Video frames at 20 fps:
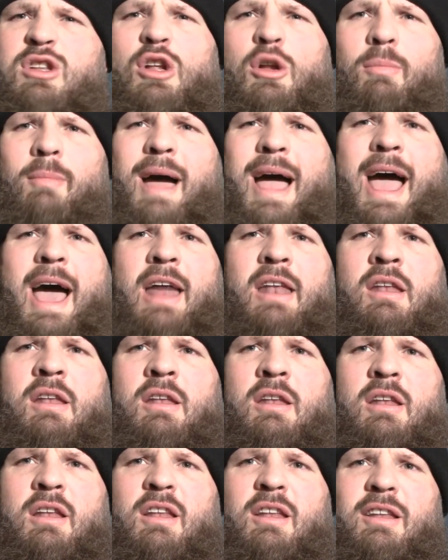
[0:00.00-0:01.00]
mad,
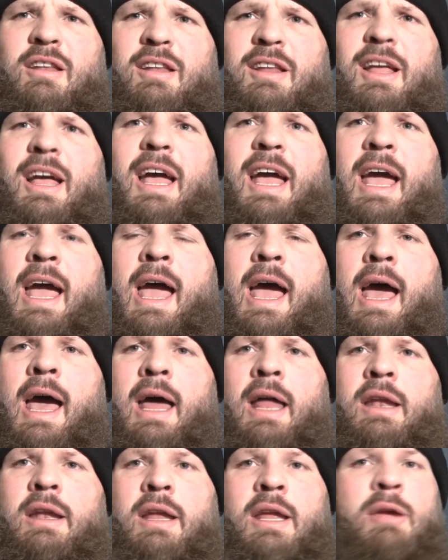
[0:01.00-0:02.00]

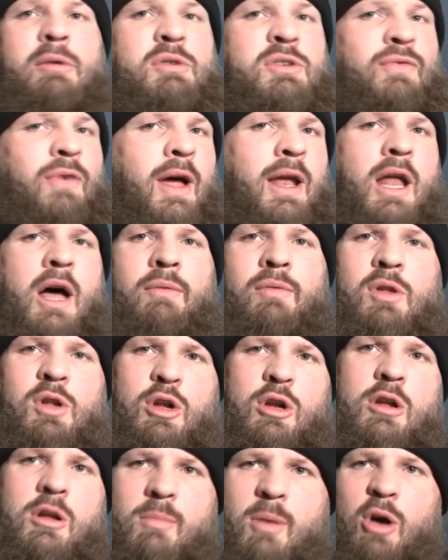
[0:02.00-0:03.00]
and he was fighting off a
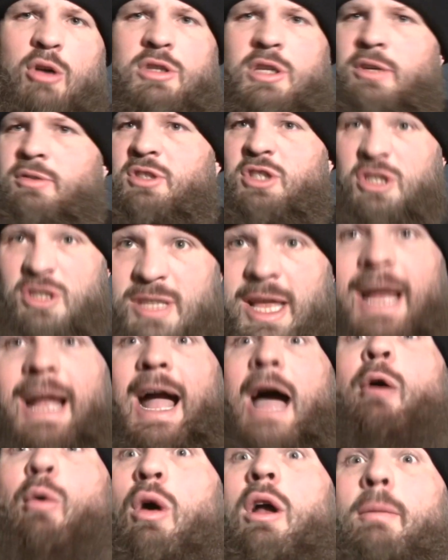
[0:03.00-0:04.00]
little emotion. He was just like,
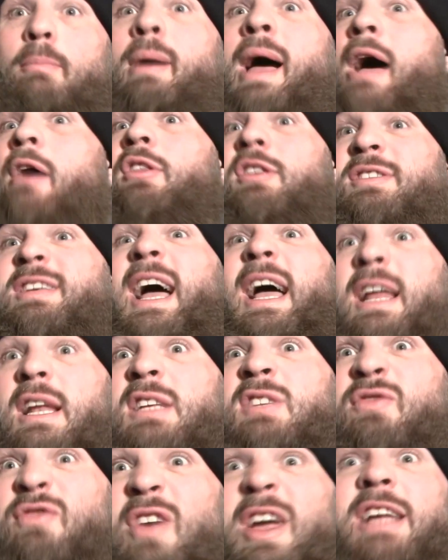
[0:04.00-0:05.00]
I want to pound this guy in
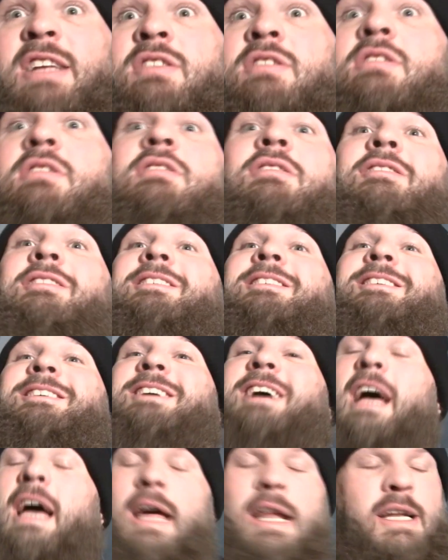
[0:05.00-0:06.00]
his face.
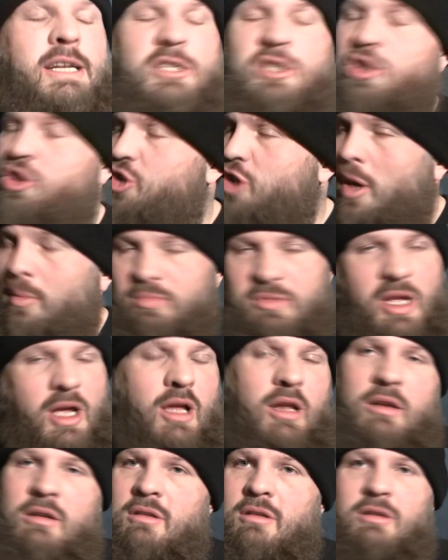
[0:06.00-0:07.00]
And he just jumped
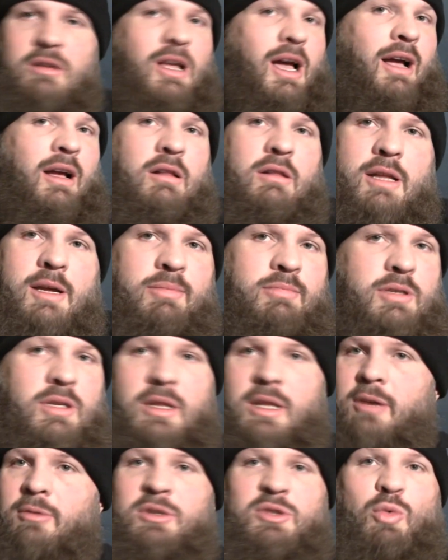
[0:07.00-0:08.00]
in, got clipped,
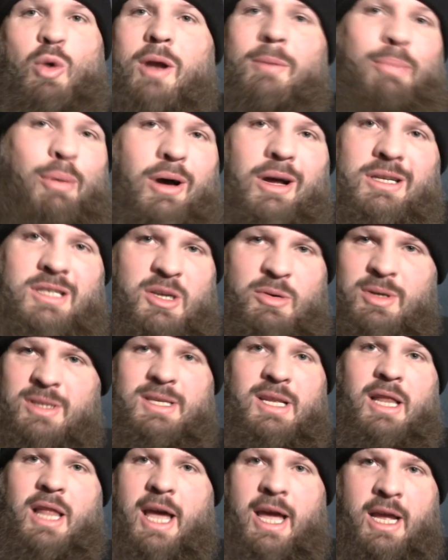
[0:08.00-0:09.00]
and there was one punch. It
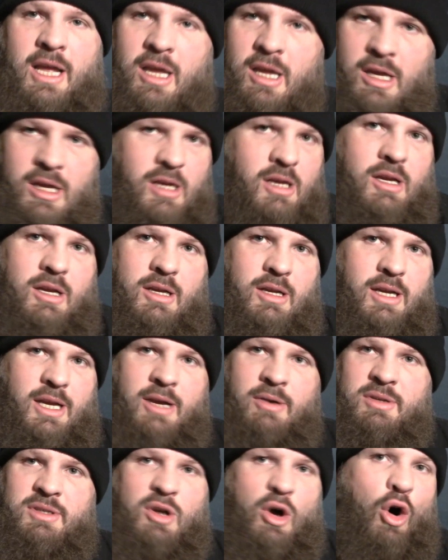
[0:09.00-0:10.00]
wasn't like
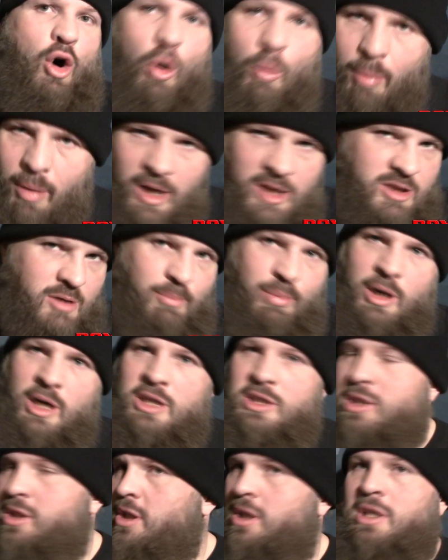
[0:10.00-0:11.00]
it was a whole bunch of
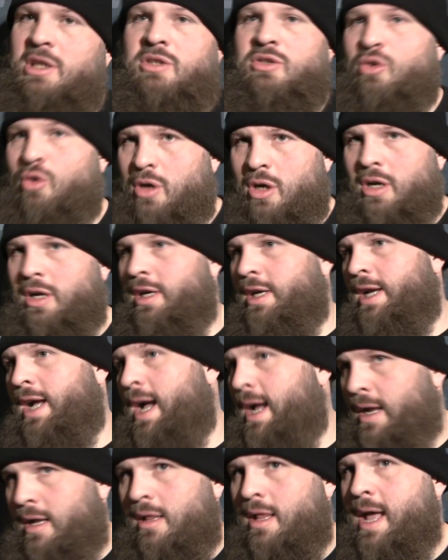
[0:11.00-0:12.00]
punches or he
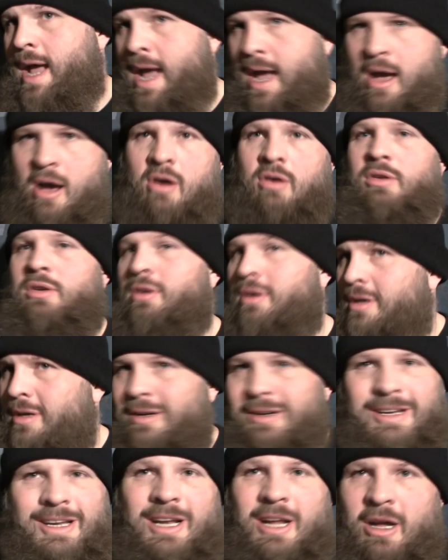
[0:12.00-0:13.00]
got clowned
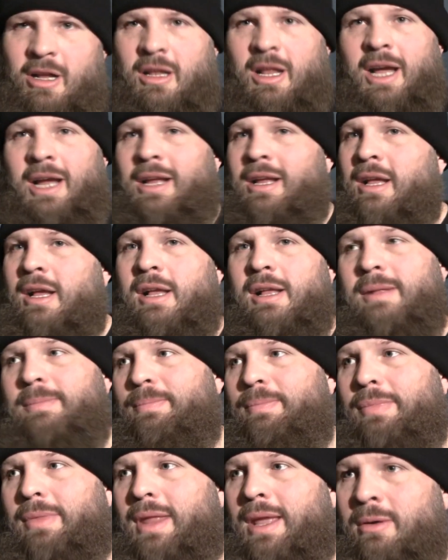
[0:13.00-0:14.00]
or, like,
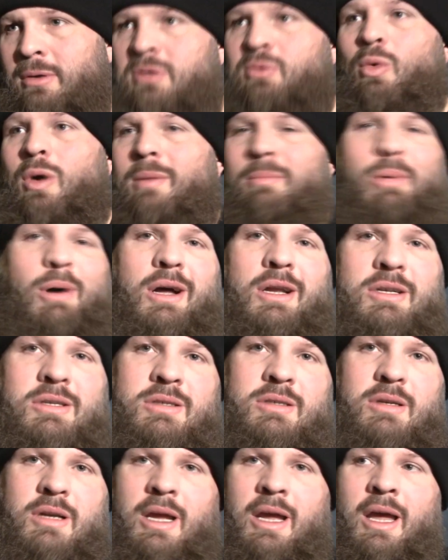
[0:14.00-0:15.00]
it was one
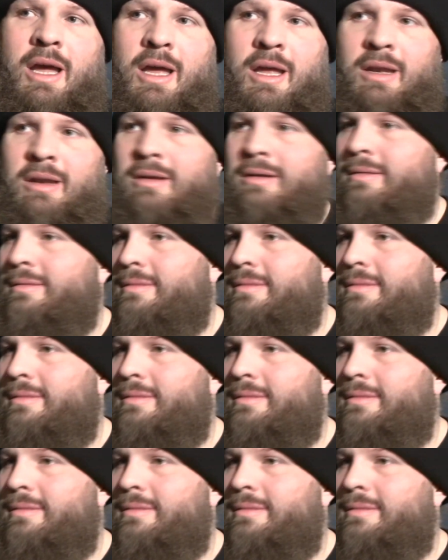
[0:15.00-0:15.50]
punch. And